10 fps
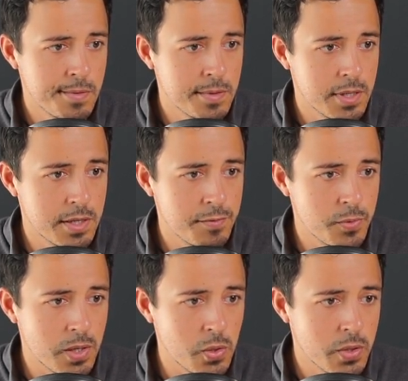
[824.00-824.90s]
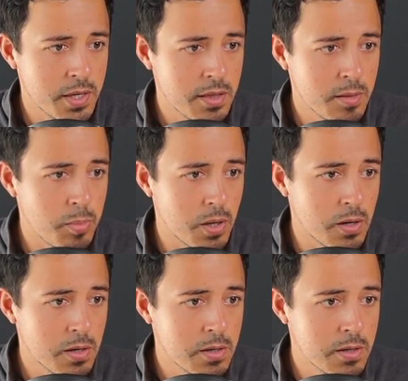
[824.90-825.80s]
Then if we look at the
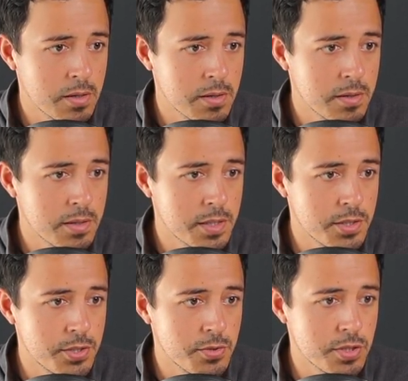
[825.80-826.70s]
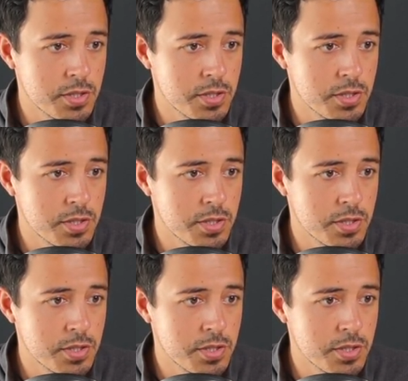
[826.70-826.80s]
block, it uses